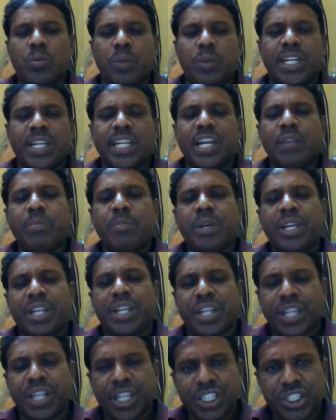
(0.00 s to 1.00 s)
it can be
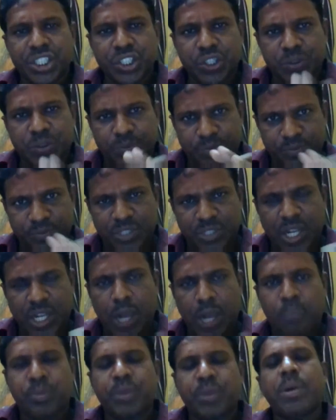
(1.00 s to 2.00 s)
reached
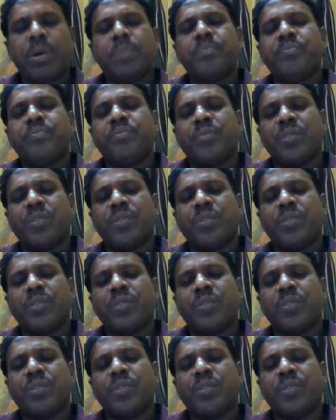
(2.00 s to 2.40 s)
optimum.